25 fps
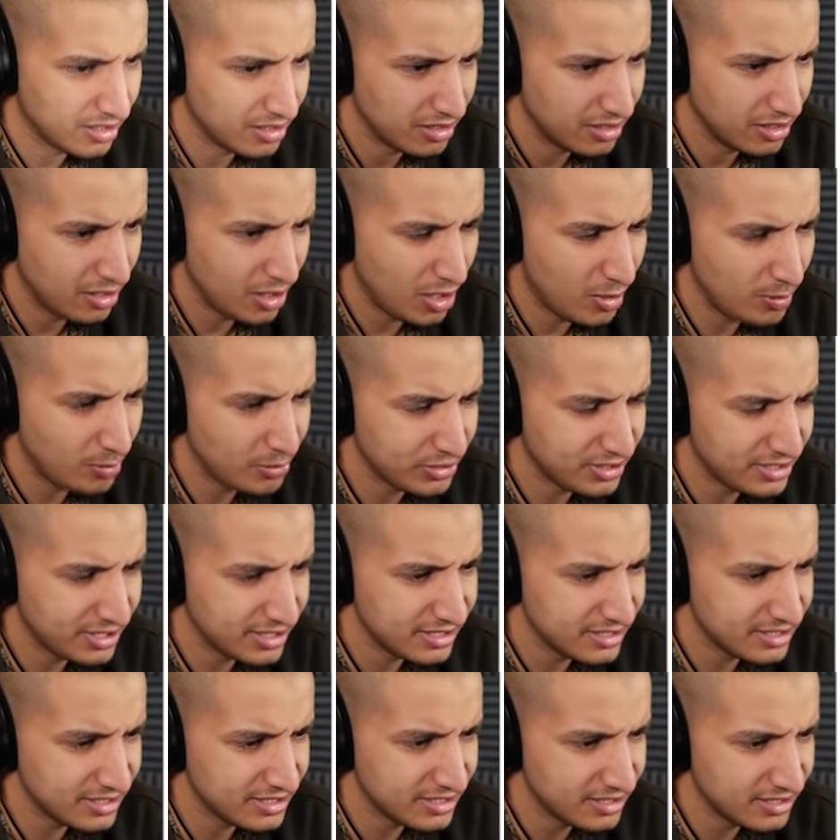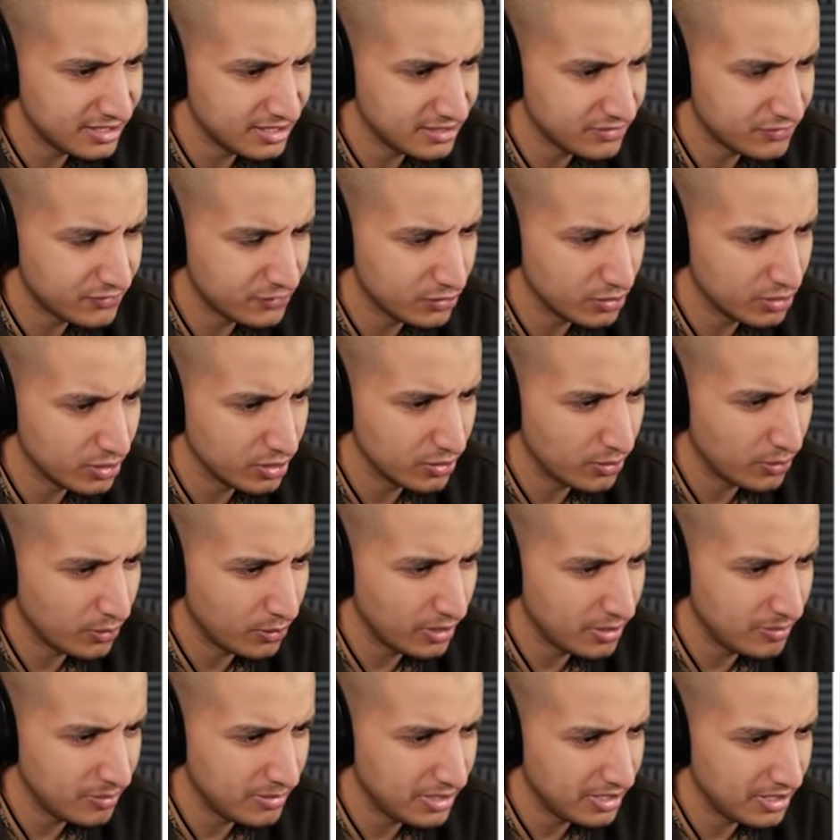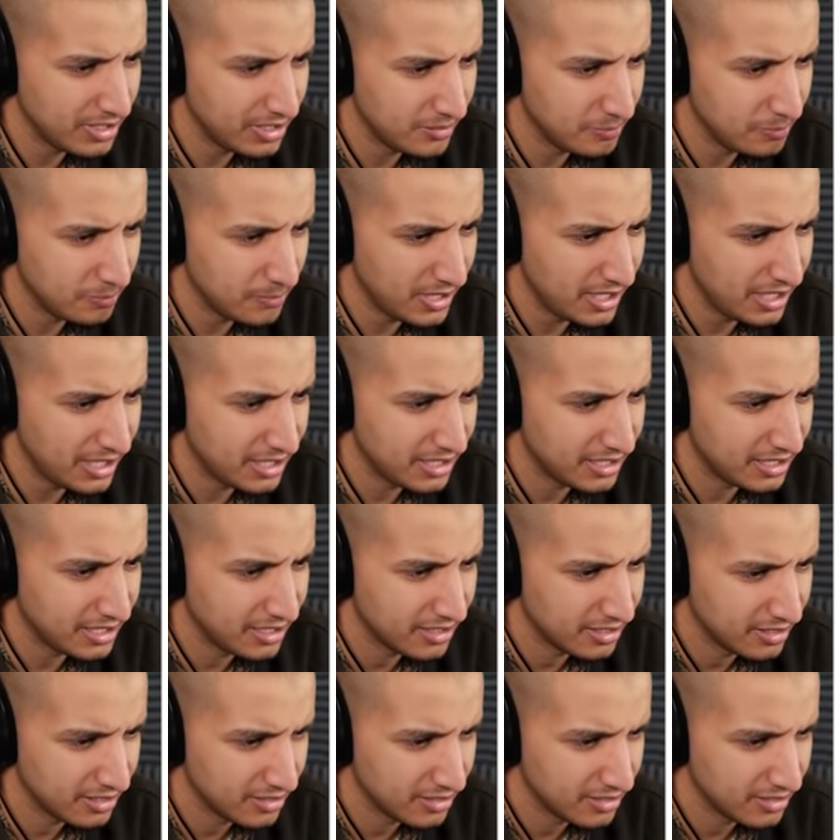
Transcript: Oh, but this, this is for women and men.